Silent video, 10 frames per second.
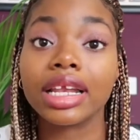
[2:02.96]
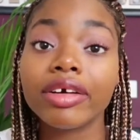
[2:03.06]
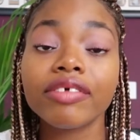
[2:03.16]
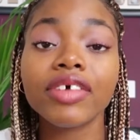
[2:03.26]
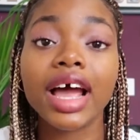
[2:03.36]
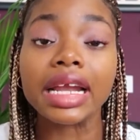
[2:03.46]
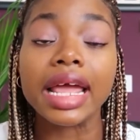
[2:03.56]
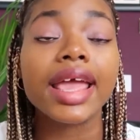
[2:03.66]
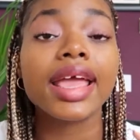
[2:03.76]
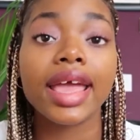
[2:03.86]
clarified
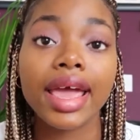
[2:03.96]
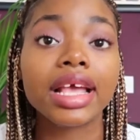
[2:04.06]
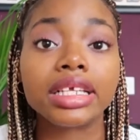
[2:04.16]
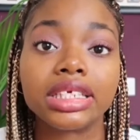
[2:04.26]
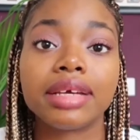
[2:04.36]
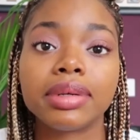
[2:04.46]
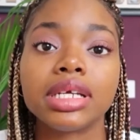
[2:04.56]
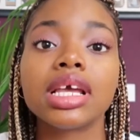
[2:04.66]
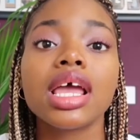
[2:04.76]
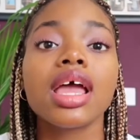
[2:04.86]

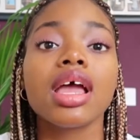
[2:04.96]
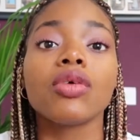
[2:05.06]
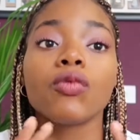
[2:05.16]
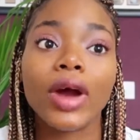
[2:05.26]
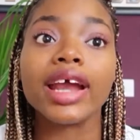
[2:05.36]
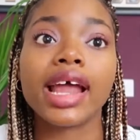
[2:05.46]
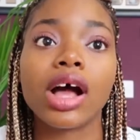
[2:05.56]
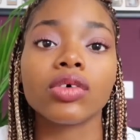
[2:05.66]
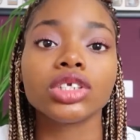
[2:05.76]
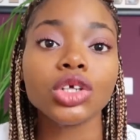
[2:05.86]
ASAP right
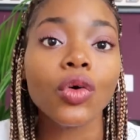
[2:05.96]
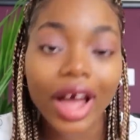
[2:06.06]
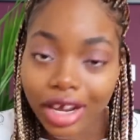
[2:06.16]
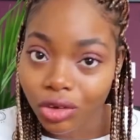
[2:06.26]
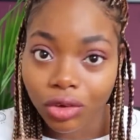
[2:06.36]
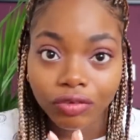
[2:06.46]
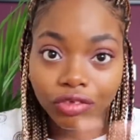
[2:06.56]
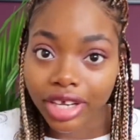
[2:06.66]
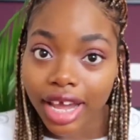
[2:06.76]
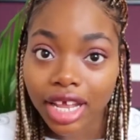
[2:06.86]
now, so I don't
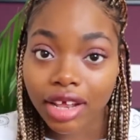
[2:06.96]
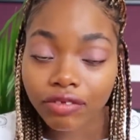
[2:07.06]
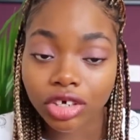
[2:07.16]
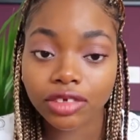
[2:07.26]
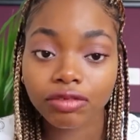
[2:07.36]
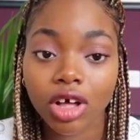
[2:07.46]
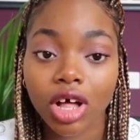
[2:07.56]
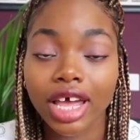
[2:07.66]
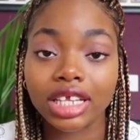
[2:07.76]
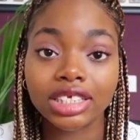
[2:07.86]
forget it, first of
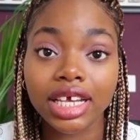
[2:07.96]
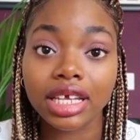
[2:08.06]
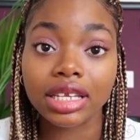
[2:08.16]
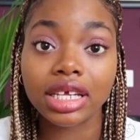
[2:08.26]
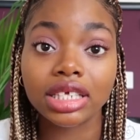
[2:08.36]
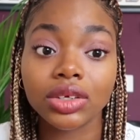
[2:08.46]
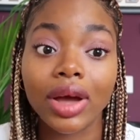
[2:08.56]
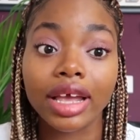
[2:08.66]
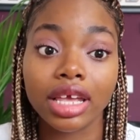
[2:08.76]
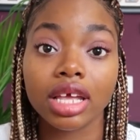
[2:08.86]
all, and secondly, so
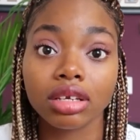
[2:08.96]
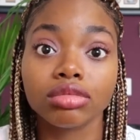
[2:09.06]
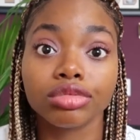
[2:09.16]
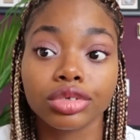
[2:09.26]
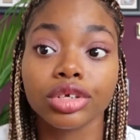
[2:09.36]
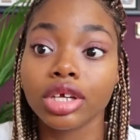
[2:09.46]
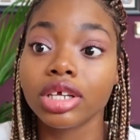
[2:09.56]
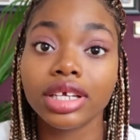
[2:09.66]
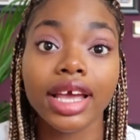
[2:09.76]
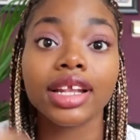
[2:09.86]
I can
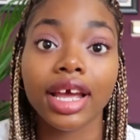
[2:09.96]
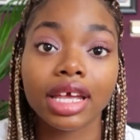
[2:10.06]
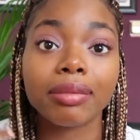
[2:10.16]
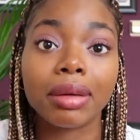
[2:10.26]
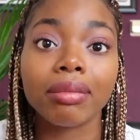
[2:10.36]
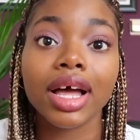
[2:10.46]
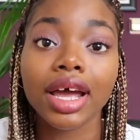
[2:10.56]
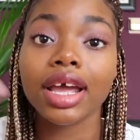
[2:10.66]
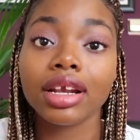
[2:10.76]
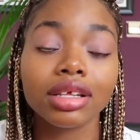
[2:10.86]
get that in my
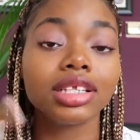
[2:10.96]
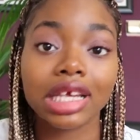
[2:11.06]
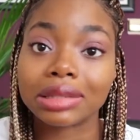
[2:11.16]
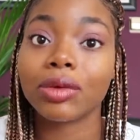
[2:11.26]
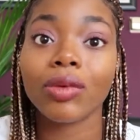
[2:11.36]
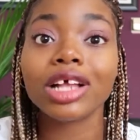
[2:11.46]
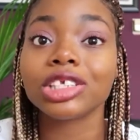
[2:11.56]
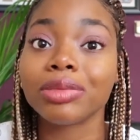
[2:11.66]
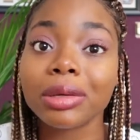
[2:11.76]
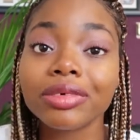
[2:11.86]
mind. It takes me a while
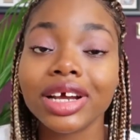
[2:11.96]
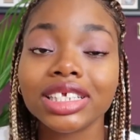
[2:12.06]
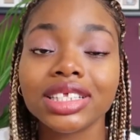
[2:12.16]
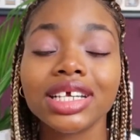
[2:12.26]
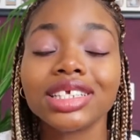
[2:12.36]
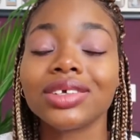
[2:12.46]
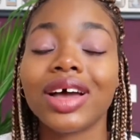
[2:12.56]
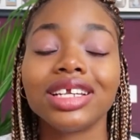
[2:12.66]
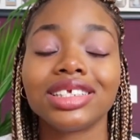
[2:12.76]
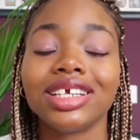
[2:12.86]
to memorize things, so
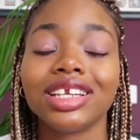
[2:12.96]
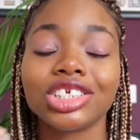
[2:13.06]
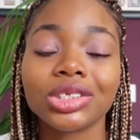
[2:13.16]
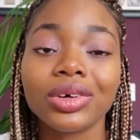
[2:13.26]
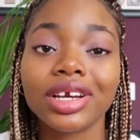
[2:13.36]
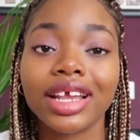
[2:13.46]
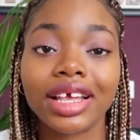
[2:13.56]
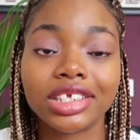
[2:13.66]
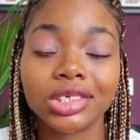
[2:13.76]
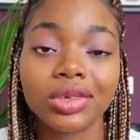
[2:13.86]
I need to get it sorted
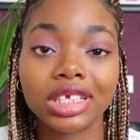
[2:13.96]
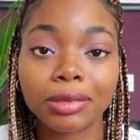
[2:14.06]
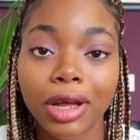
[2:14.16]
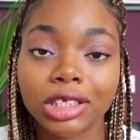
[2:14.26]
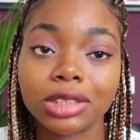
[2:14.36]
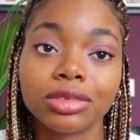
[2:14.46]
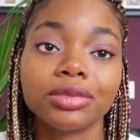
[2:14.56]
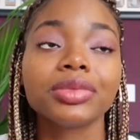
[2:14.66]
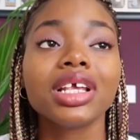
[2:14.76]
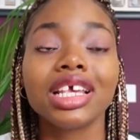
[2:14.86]
as soon as
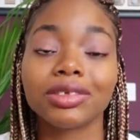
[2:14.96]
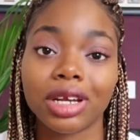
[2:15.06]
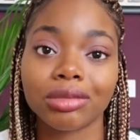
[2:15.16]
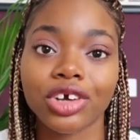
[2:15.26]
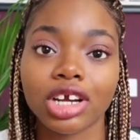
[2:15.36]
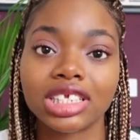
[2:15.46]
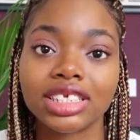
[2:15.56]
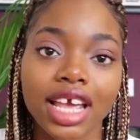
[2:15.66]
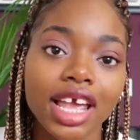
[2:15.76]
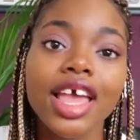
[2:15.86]
possible, is what I'm trying to
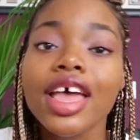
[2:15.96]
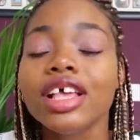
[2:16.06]
say.